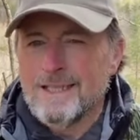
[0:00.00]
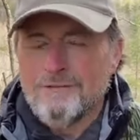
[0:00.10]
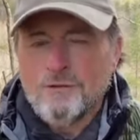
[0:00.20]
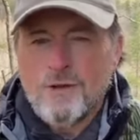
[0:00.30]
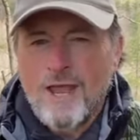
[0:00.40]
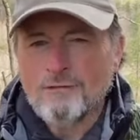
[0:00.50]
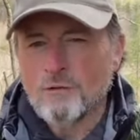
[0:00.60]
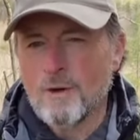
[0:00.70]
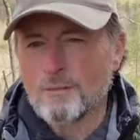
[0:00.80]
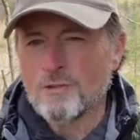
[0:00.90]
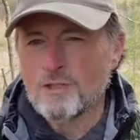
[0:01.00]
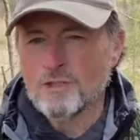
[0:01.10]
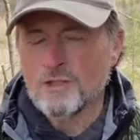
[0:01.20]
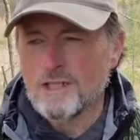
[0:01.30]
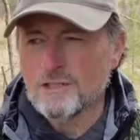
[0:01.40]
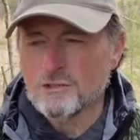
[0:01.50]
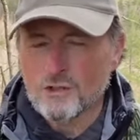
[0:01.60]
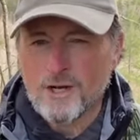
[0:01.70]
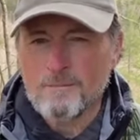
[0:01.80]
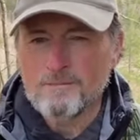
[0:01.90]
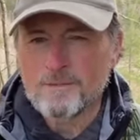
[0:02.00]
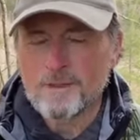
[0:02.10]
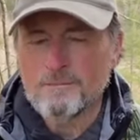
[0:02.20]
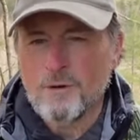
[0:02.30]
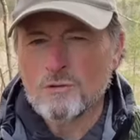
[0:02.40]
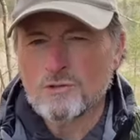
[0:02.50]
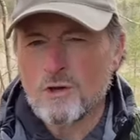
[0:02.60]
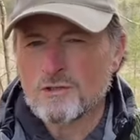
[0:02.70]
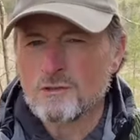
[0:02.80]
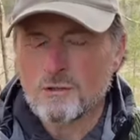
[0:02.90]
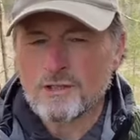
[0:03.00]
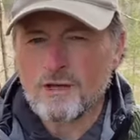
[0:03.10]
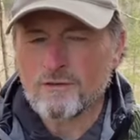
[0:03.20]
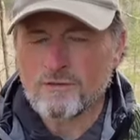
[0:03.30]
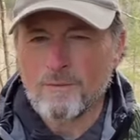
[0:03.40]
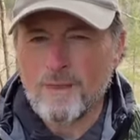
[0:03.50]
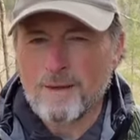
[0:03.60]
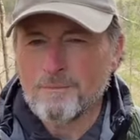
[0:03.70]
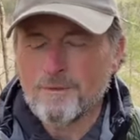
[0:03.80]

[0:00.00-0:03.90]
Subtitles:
If you have a ruptured eardrum, then most dogs can recover from that.